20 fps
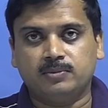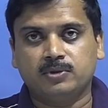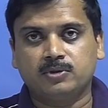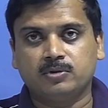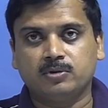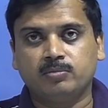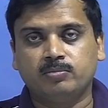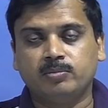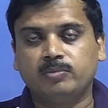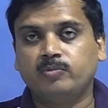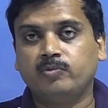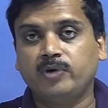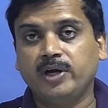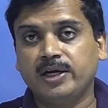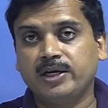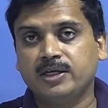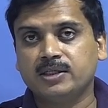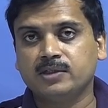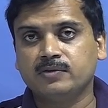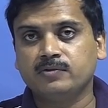So,
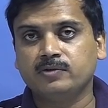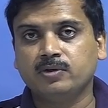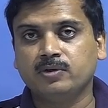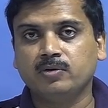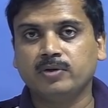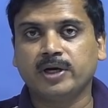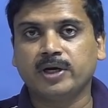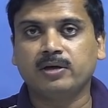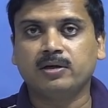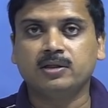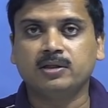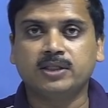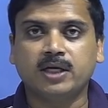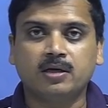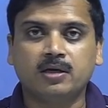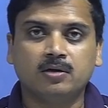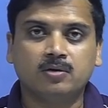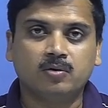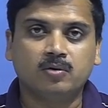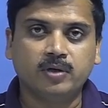whereas if you look at the
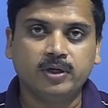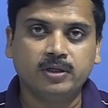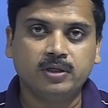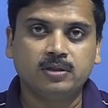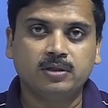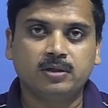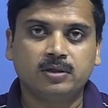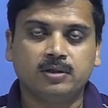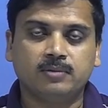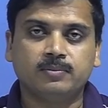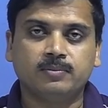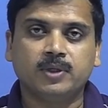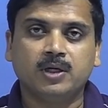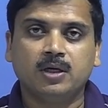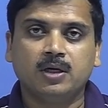channel coding theorem,